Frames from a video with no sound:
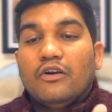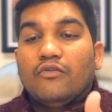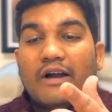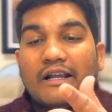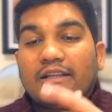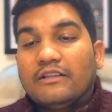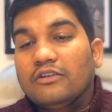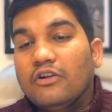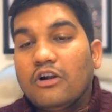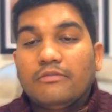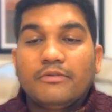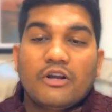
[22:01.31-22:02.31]
Why tenth
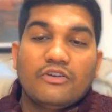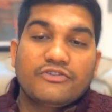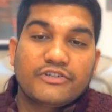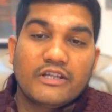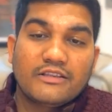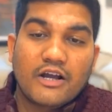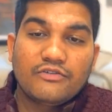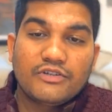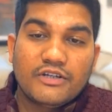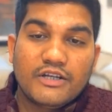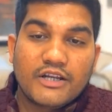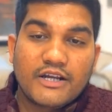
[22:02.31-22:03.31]
Lord? Because tenth house
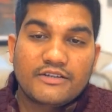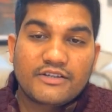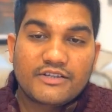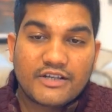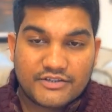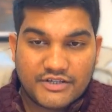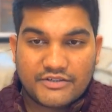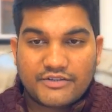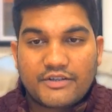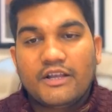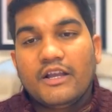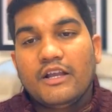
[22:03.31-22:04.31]
indicates
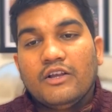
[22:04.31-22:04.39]
success.